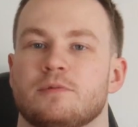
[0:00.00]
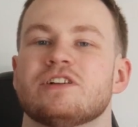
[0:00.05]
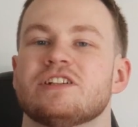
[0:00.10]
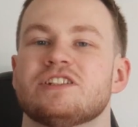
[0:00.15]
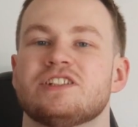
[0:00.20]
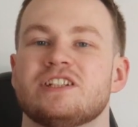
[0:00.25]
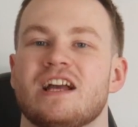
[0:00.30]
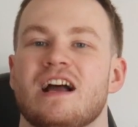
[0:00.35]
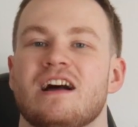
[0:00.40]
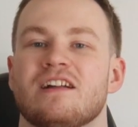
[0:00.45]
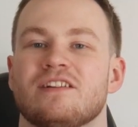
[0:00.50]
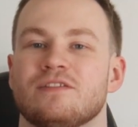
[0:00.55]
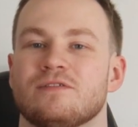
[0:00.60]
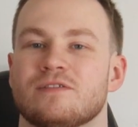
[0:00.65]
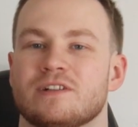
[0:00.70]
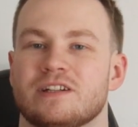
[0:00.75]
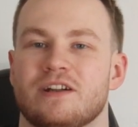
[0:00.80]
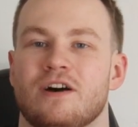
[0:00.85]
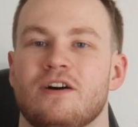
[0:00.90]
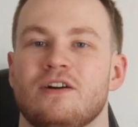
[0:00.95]
Cristiano
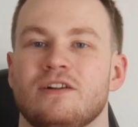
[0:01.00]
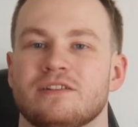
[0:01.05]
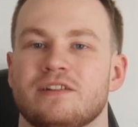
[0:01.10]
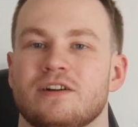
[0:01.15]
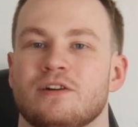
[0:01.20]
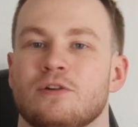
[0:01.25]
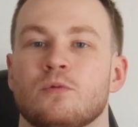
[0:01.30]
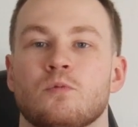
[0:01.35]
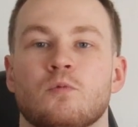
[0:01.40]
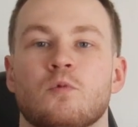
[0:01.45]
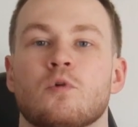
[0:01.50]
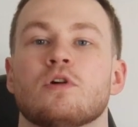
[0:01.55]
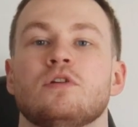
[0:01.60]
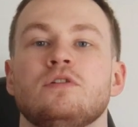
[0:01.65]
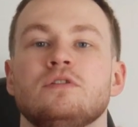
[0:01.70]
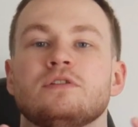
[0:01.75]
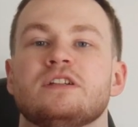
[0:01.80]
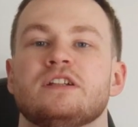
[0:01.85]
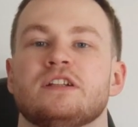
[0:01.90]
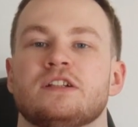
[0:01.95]
Ronaldo,
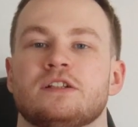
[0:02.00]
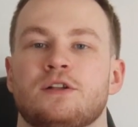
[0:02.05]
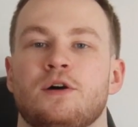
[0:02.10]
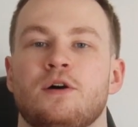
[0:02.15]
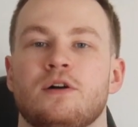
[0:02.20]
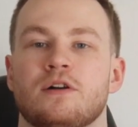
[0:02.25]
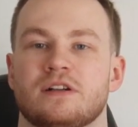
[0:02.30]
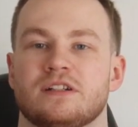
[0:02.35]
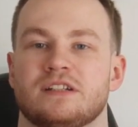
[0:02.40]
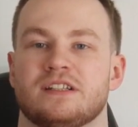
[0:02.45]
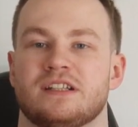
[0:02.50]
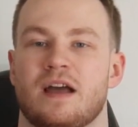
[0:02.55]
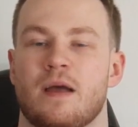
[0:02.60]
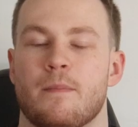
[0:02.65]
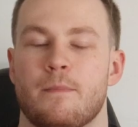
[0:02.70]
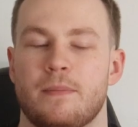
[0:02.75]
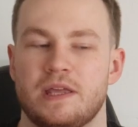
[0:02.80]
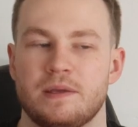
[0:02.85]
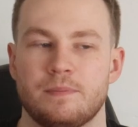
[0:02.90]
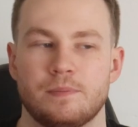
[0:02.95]
world stars
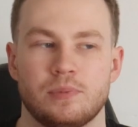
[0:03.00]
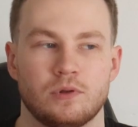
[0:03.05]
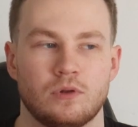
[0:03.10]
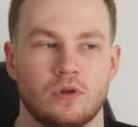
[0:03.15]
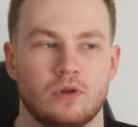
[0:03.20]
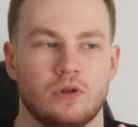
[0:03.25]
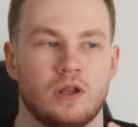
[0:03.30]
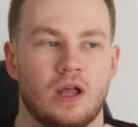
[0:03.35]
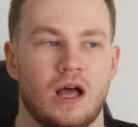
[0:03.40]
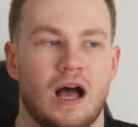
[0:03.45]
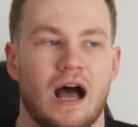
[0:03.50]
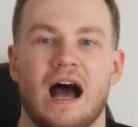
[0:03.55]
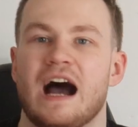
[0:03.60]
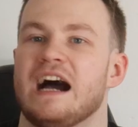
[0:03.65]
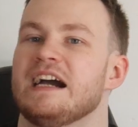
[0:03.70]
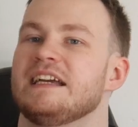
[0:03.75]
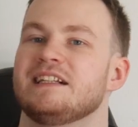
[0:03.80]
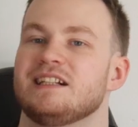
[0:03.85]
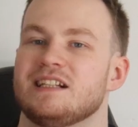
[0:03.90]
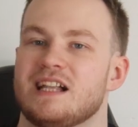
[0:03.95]
that people
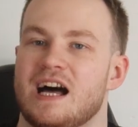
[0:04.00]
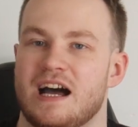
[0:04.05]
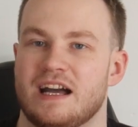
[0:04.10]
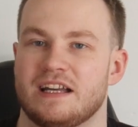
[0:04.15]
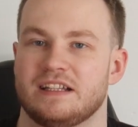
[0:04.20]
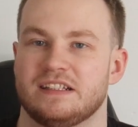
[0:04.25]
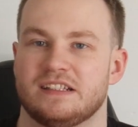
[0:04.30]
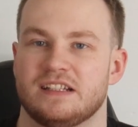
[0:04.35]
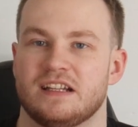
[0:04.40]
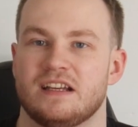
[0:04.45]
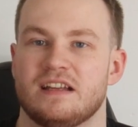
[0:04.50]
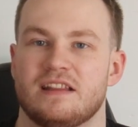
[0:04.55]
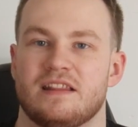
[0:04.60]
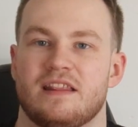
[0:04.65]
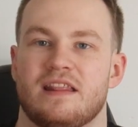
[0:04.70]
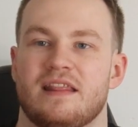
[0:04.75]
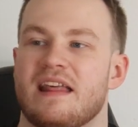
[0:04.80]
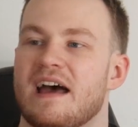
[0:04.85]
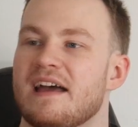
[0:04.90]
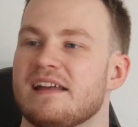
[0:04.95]
idolize,
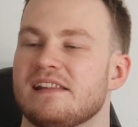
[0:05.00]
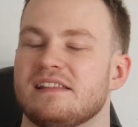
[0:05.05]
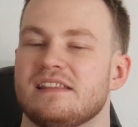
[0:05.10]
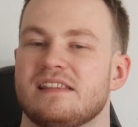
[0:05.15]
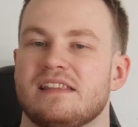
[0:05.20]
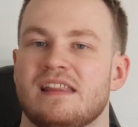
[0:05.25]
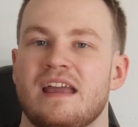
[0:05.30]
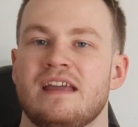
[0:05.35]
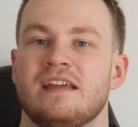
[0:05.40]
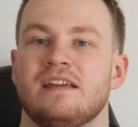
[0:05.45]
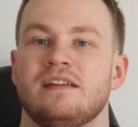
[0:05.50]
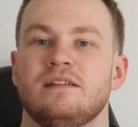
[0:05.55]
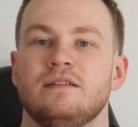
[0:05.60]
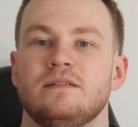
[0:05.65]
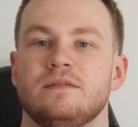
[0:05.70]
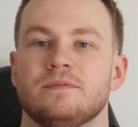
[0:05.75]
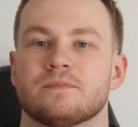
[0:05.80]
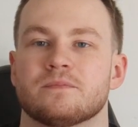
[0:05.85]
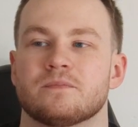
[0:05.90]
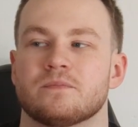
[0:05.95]
that
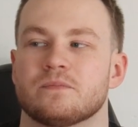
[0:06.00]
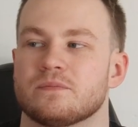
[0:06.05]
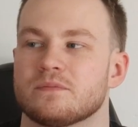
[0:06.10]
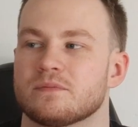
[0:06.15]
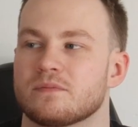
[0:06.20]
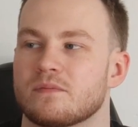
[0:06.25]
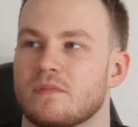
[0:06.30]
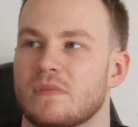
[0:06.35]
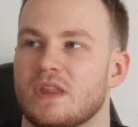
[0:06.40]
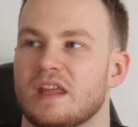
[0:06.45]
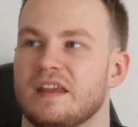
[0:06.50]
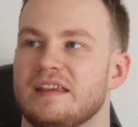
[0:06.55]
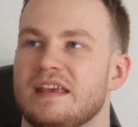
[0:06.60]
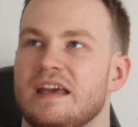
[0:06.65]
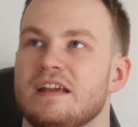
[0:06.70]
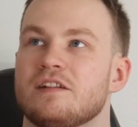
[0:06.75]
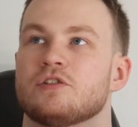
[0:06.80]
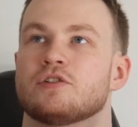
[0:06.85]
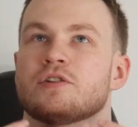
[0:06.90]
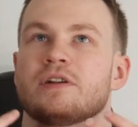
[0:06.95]
they
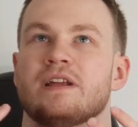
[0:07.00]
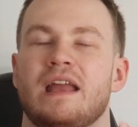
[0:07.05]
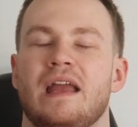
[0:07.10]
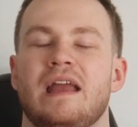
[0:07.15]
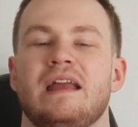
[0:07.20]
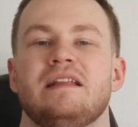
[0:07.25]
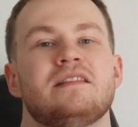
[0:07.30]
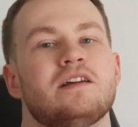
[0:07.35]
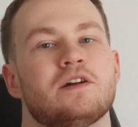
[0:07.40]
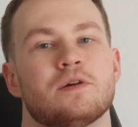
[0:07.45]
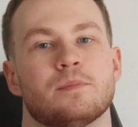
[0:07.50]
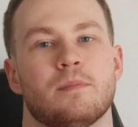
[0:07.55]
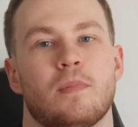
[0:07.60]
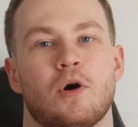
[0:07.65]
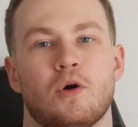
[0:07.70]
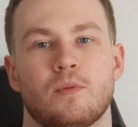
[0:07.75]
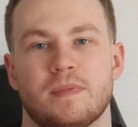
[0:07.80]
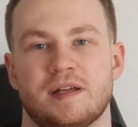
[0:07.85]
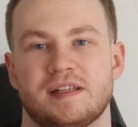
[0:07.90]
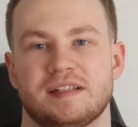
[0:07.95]
can create their
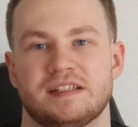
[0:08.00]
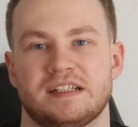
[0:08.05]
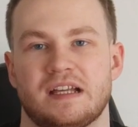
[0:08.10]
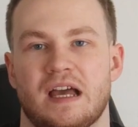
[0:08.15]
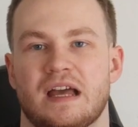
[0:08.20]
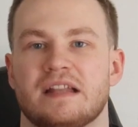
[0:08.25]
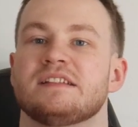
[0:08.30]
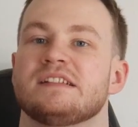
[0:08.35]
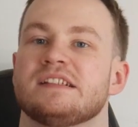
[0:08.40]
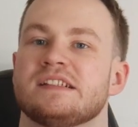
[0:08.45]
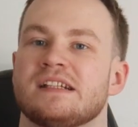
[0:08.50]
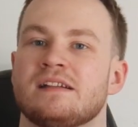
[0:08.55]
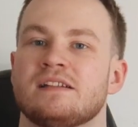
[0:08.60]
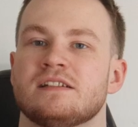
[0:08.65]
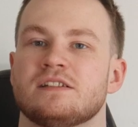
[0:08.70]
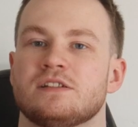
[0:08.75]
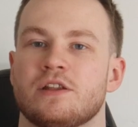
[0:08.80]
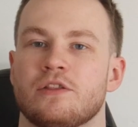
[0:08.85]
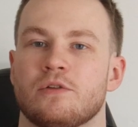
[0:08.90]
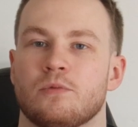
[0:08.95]
moments and sell
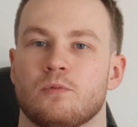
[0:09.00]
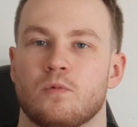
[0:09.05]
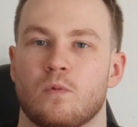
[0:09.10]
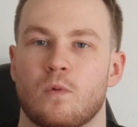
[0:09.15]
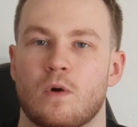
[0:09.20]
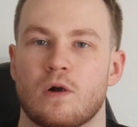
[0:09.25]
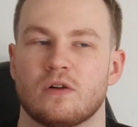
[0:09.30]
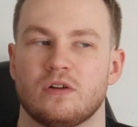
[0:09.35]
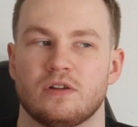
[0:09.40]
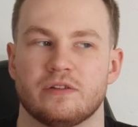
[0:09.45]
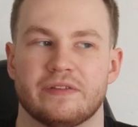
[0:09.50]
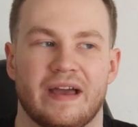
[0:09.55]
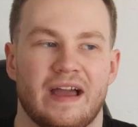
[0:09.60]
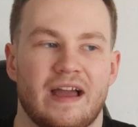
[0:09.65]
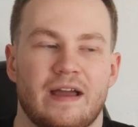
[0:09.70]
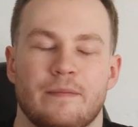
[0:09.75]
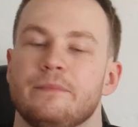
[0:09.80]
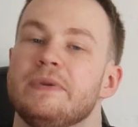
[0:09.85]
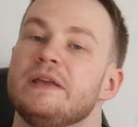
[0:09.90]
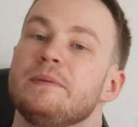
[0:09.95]
it to the world,
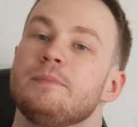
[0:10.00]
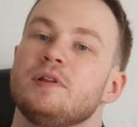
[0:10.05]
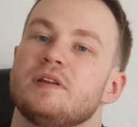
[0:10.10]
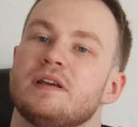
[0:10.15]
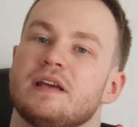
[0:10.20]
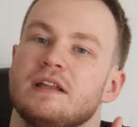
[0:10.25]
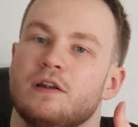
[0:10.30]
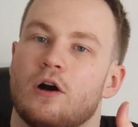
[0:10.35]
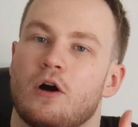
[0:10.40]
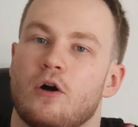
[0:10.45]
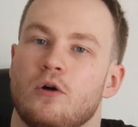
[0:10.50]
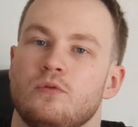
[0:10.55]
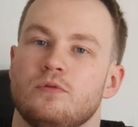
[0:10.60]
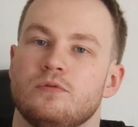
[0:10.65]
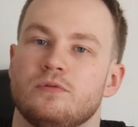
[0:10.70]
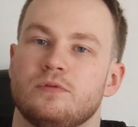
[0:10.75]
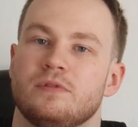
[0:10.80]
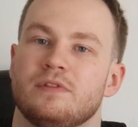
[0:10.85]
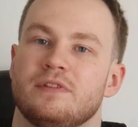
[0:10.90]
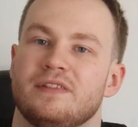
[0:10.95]
and people can
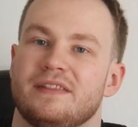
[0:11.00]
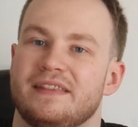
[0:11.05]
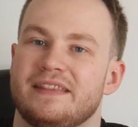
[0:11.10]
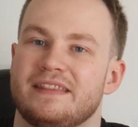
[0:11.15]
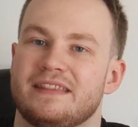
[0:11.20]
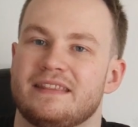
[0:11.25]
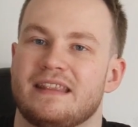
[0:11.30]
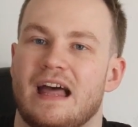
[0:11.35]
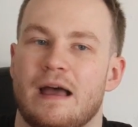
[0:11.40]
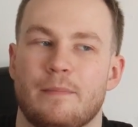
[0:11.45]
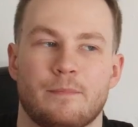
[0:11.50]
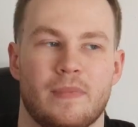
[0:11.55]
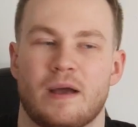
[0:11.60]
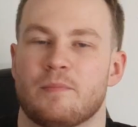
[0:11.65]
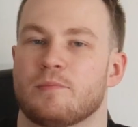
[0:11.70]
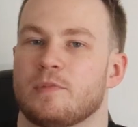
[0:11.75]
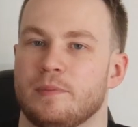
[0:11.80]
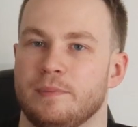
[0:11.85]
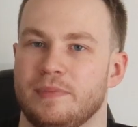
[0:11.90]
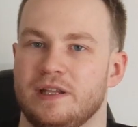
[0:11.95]
own that
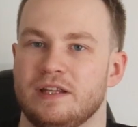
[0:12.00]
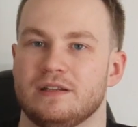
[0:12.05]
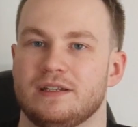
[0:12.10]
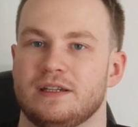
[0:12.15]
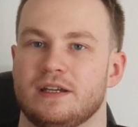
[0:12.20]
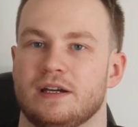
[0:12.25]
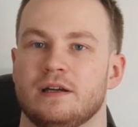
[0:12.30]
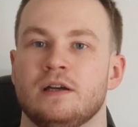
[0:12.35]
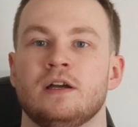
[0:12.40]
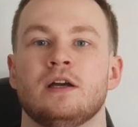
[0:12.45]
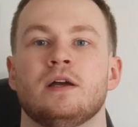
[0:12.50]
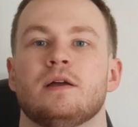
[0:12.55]
memorabilia.